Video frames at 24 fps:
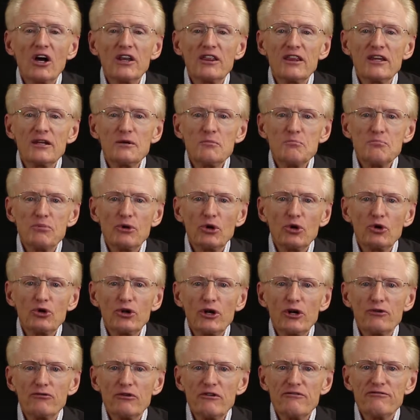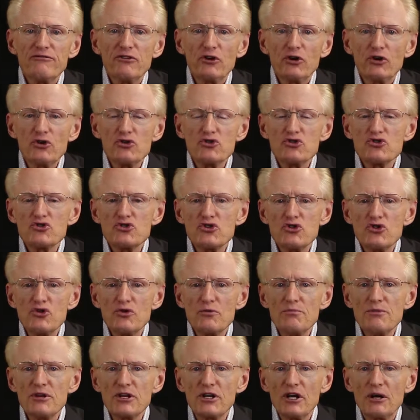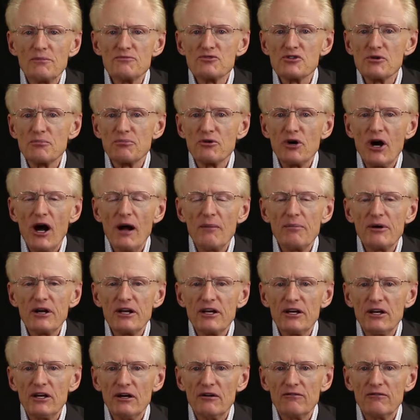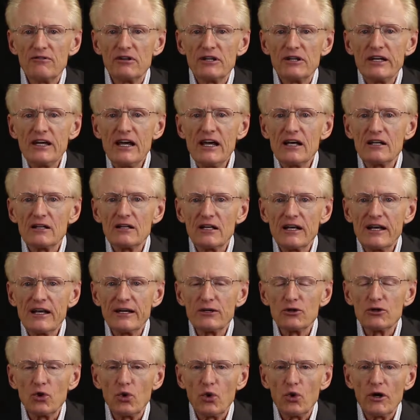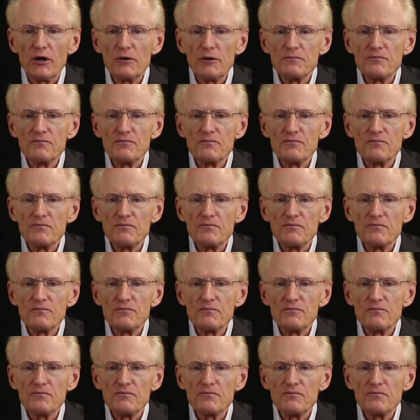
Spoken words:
the building reverts to and becomes the property of the landlord.